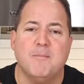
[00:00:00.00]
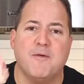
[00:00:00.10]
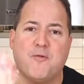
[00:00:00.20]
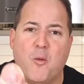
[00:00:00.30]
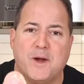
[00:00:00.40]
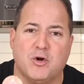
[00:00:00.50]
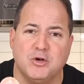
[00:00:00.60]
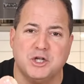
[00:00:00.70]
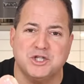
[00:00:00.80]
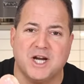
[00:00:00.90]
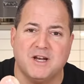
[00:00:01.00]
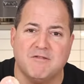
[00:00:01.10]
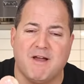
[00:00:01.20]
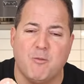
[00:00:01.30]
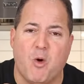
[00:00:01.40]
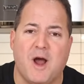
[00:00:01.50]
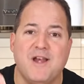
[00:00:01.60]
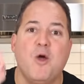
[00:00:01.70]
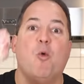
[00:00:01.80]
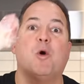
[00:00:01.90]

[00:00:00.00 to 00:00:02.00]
Before we cook the chicken in the red wine,